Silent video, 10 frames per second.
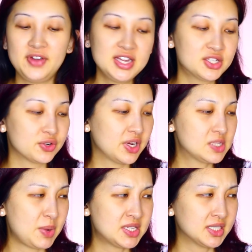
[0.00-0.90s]
Face Story
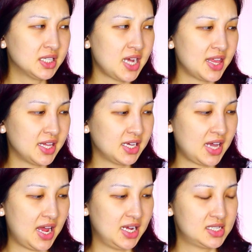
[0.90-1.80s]
is basically, I
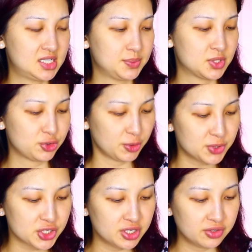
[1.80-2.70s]
think, a
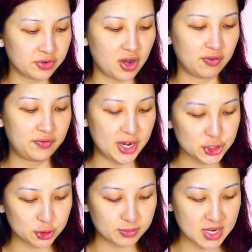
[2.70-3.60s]
subscription of facial